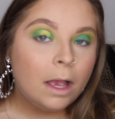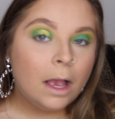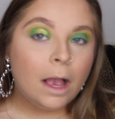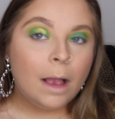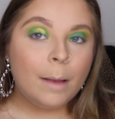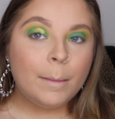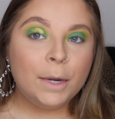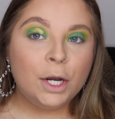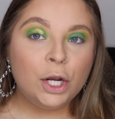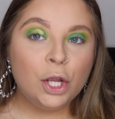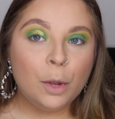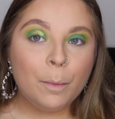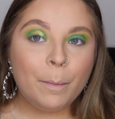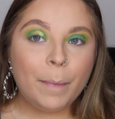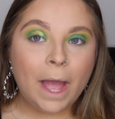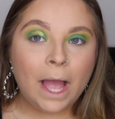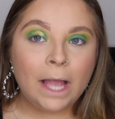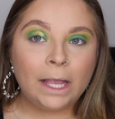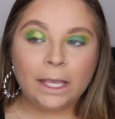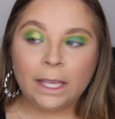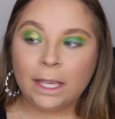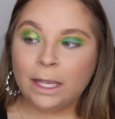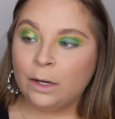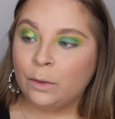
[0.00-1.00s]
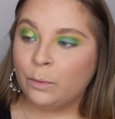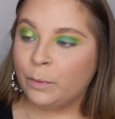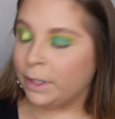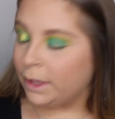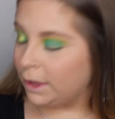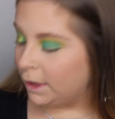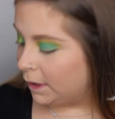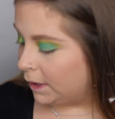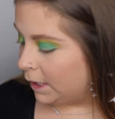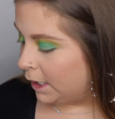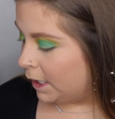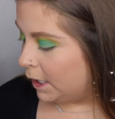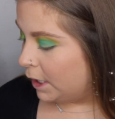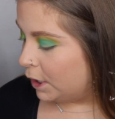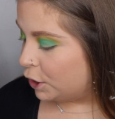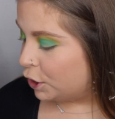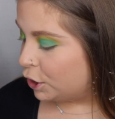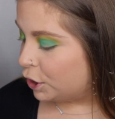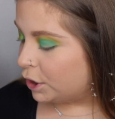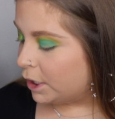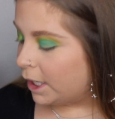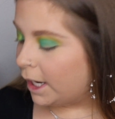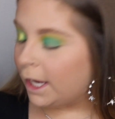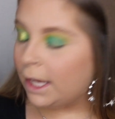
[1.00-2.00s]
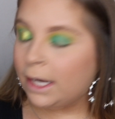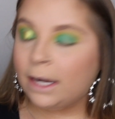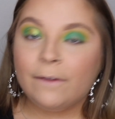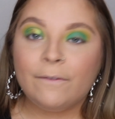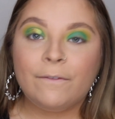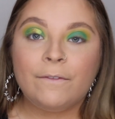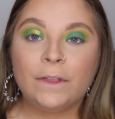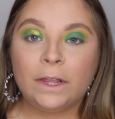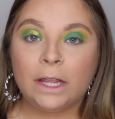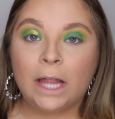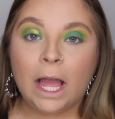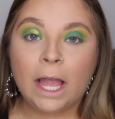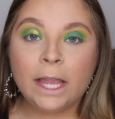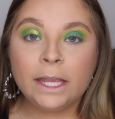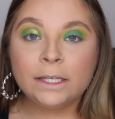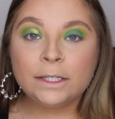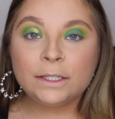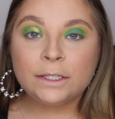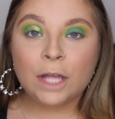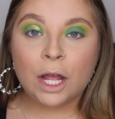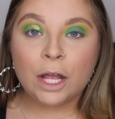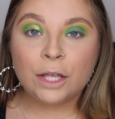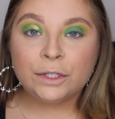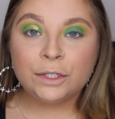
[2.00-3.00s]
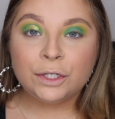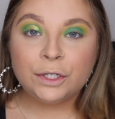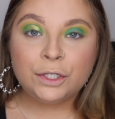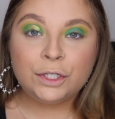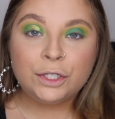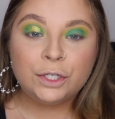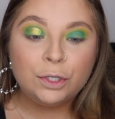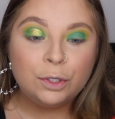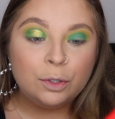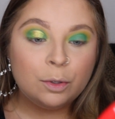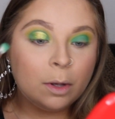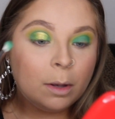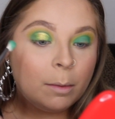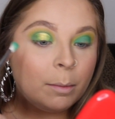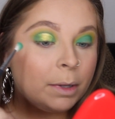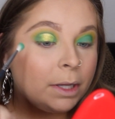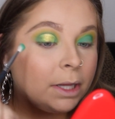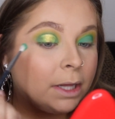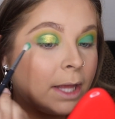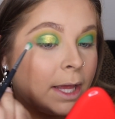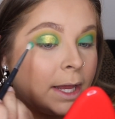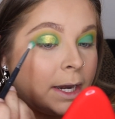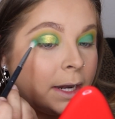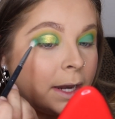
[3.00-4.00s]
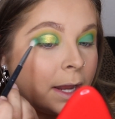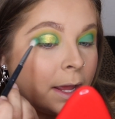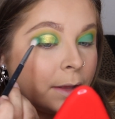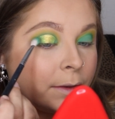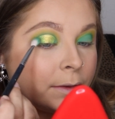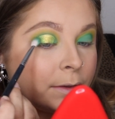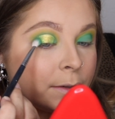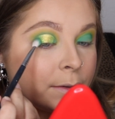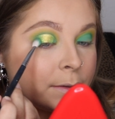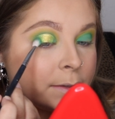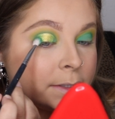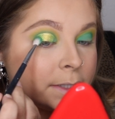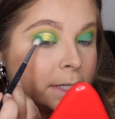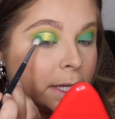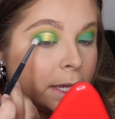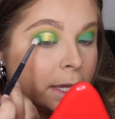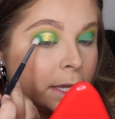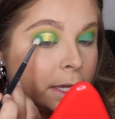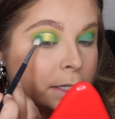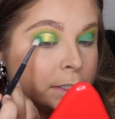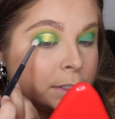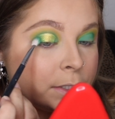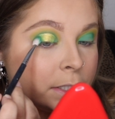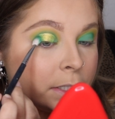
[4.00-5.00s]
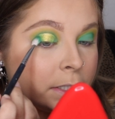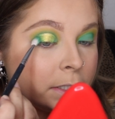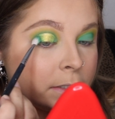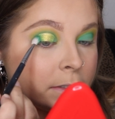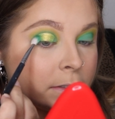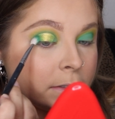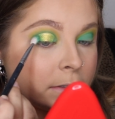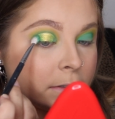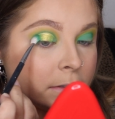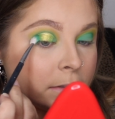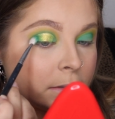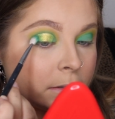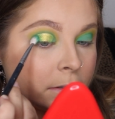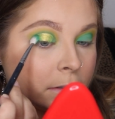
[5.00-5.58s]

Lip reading: I'm gonna go back in with the shade Flying Saucer to blend out those edges.